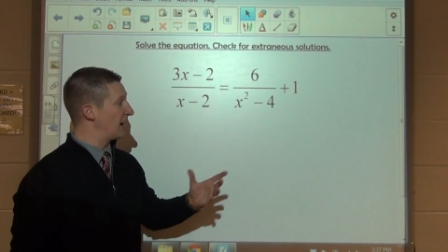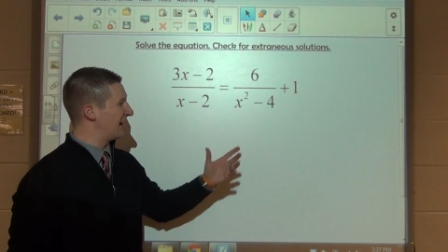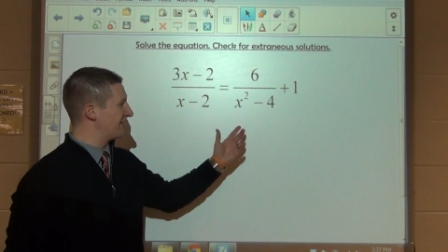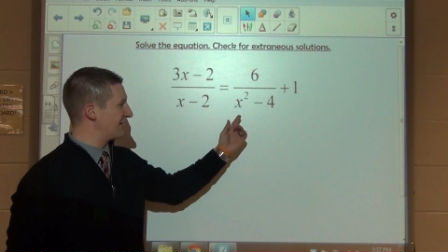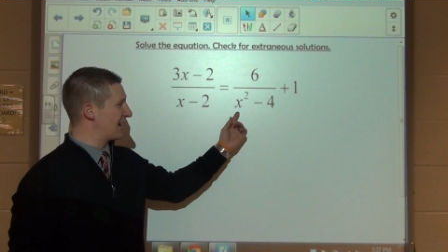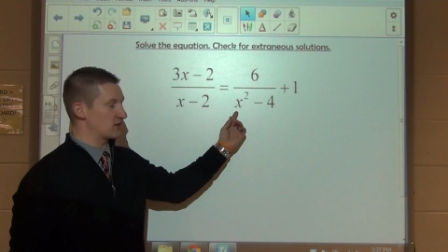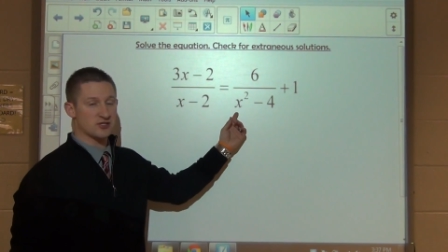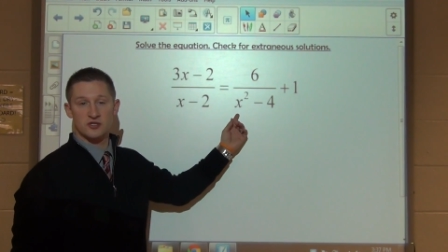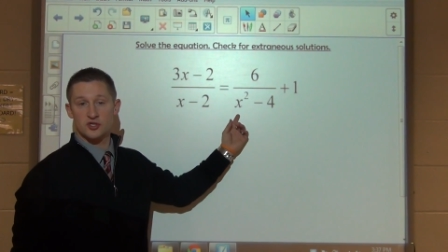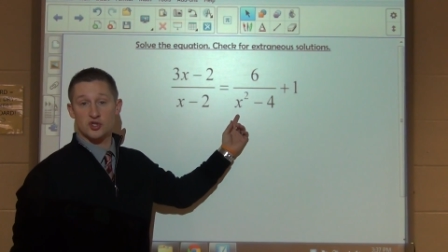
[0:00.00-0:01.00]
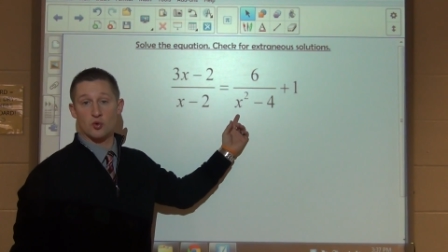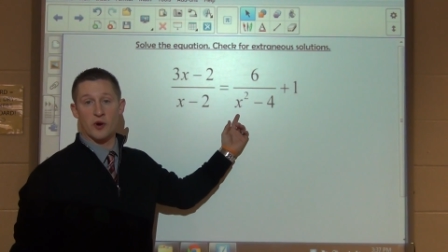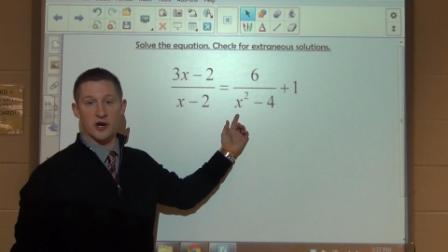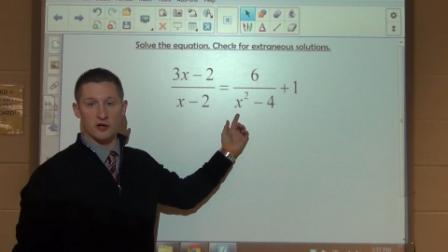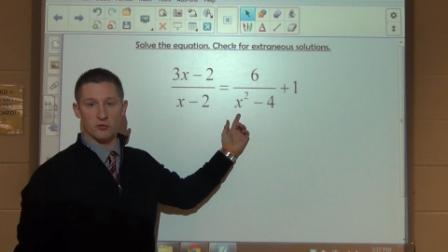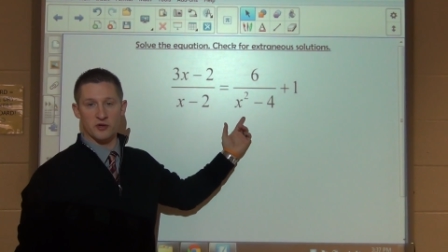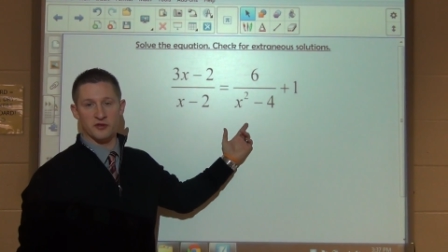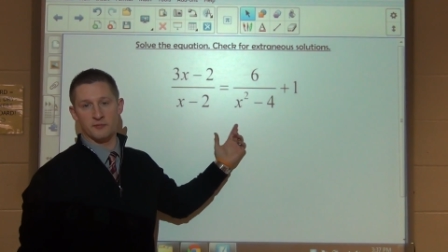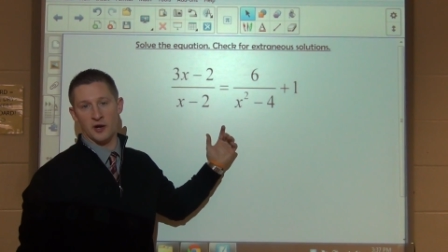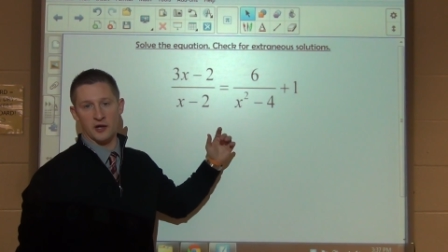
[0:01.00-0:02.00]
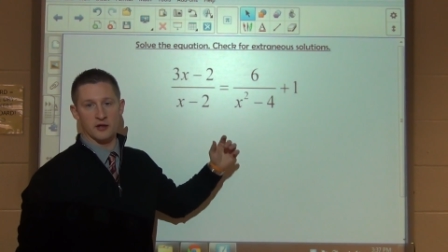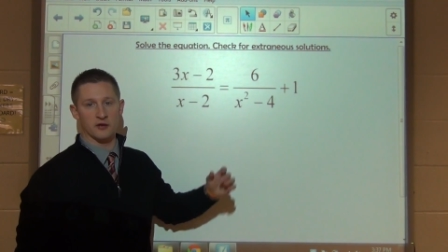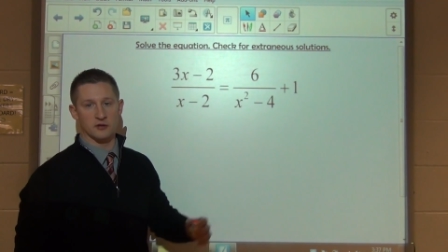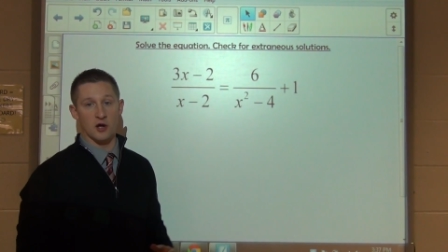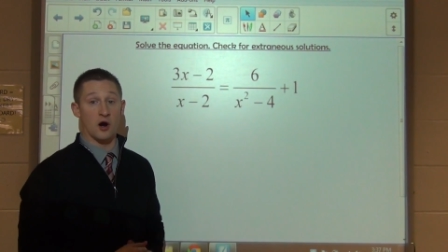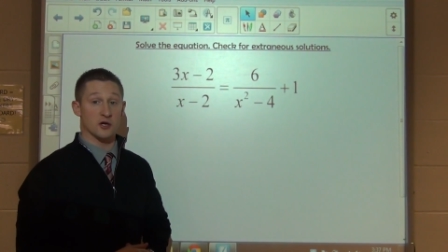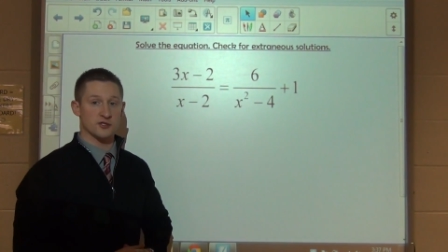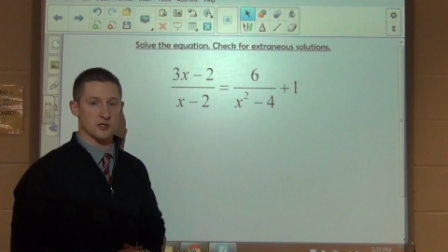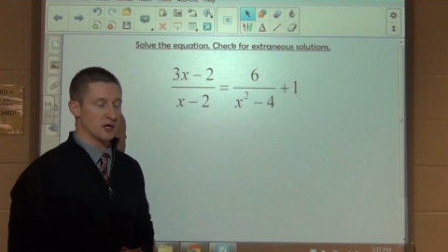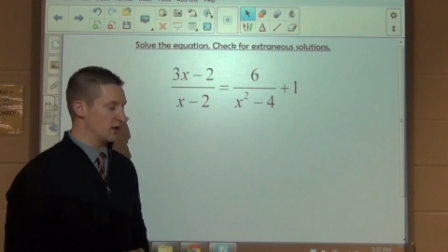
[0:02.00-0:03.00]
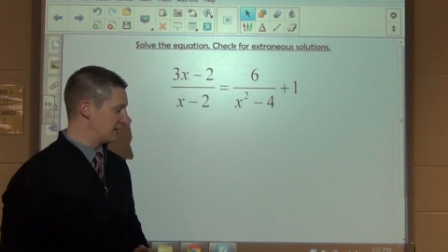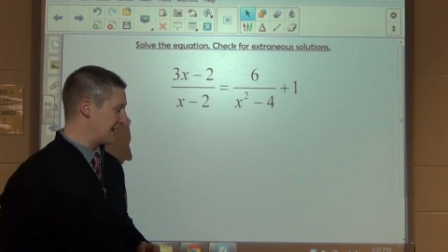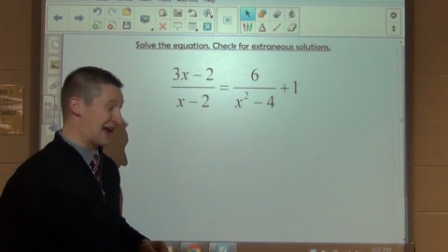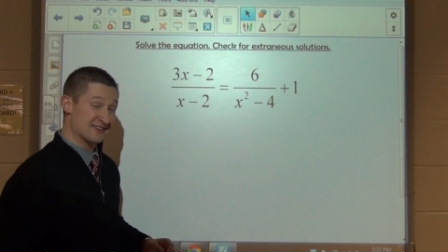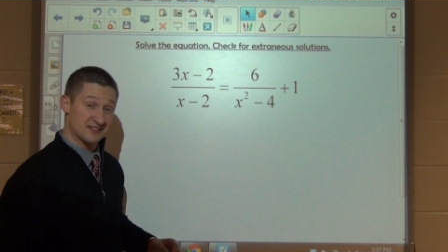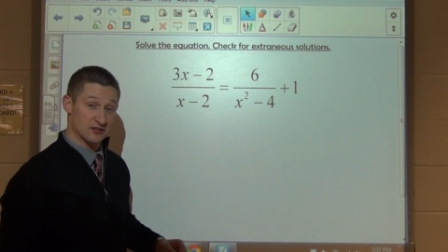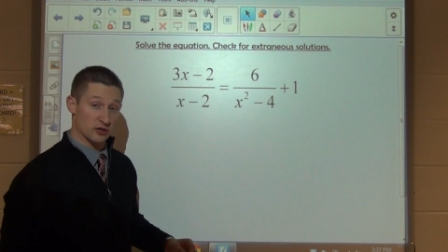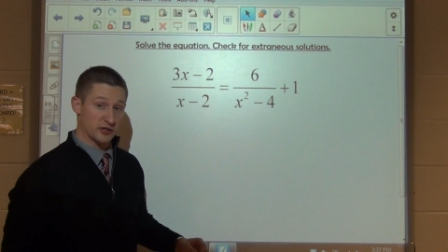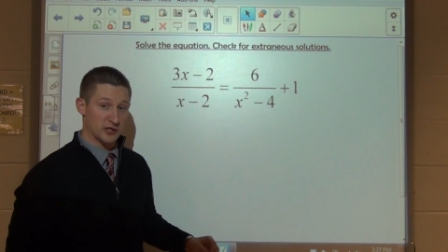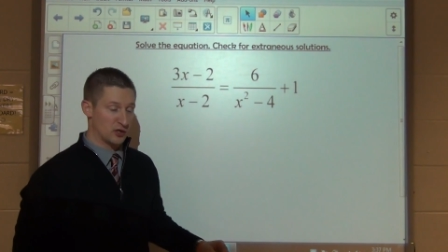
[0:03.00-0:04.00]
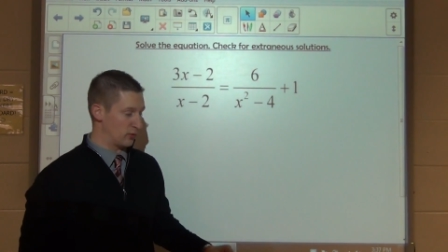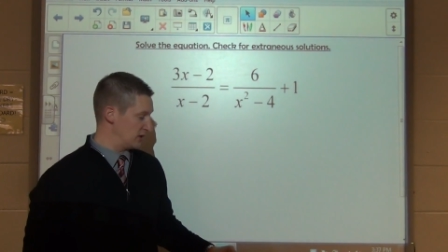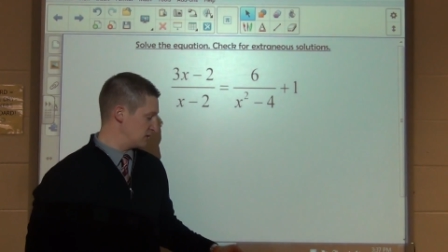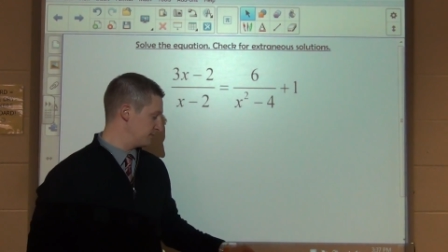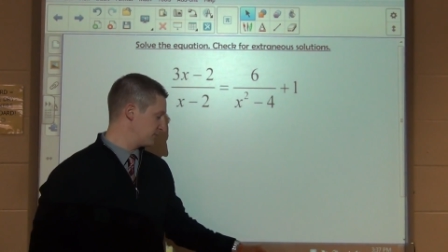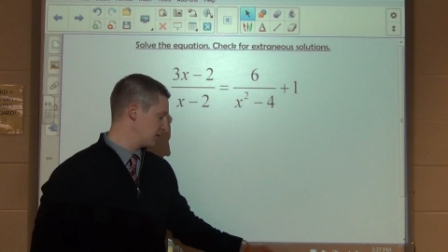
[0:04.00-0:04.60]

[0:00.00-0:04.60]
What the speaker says: I have x squared within my large, nasty looking equation.